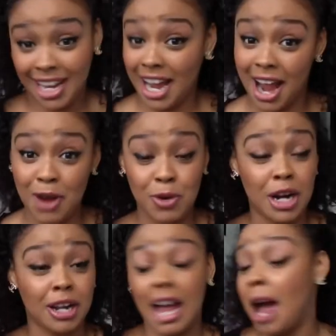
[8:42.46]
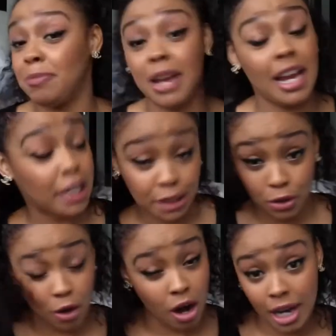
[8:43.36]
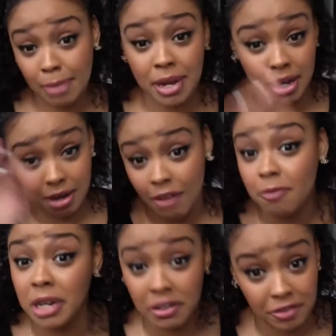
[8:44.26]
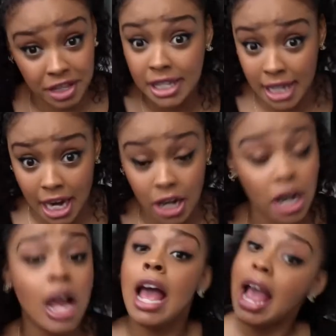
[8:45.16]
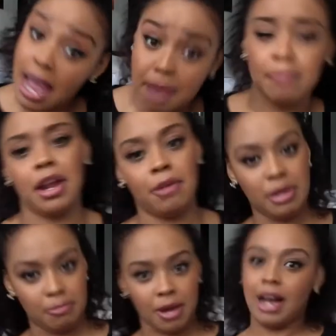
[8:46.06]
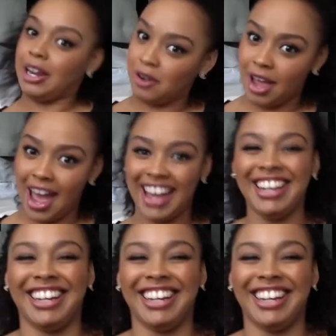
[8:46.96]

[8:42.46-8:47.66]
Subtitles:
I work. I paid so hard. I paid enough money for this hair. It better be mine, okay?